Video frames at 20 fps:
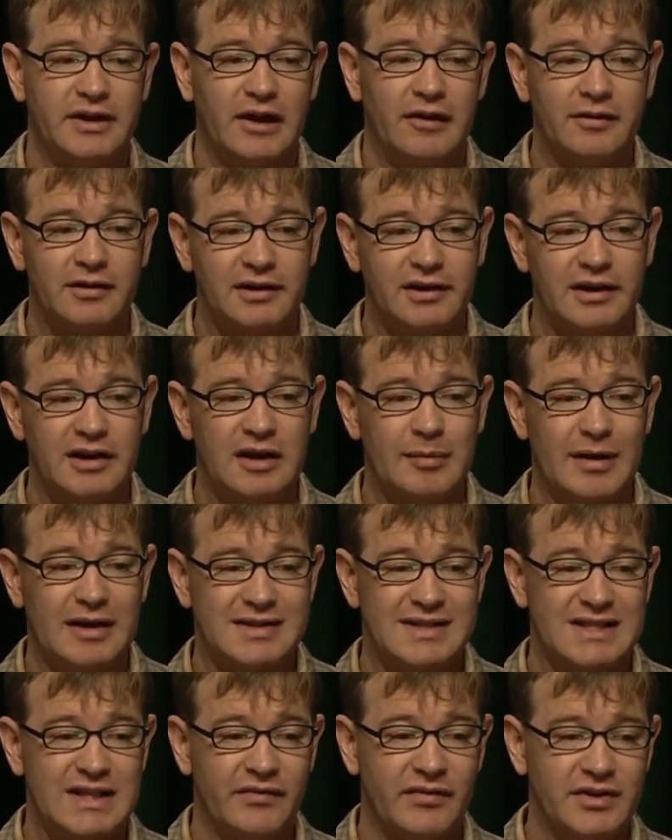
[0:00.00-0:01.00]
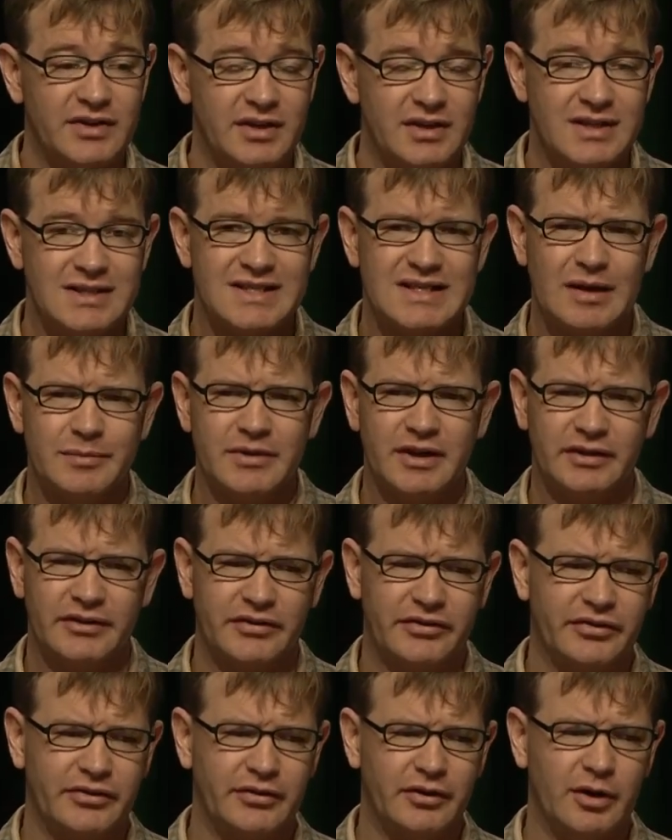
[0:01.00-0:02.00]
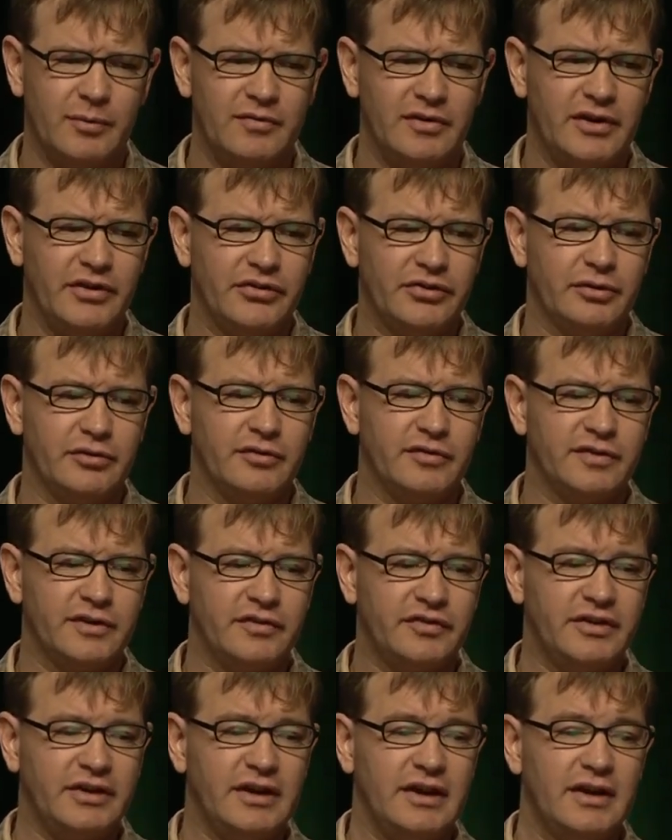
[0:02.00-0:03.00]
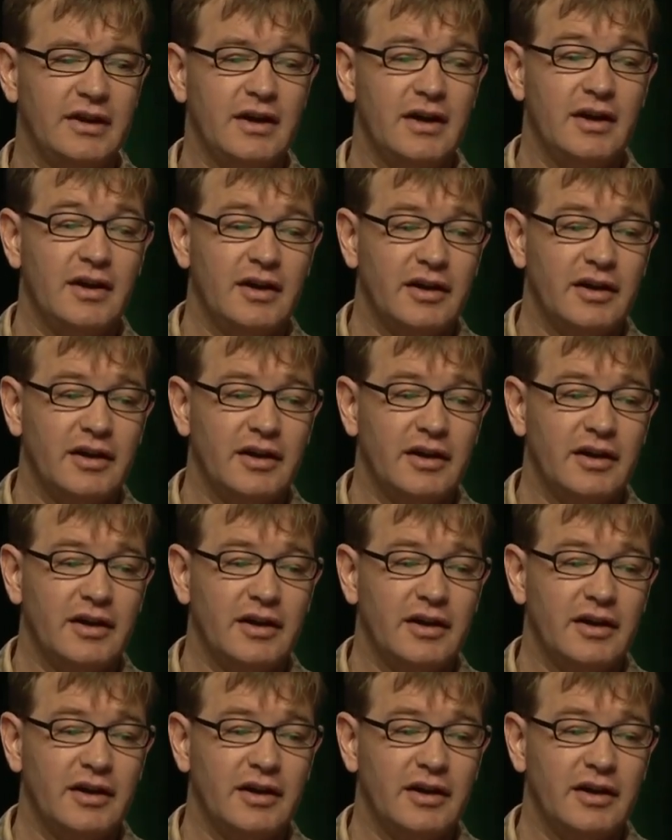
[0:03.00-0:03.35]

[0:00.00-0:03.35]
Currently about 17 subjects, hopefully soon 50.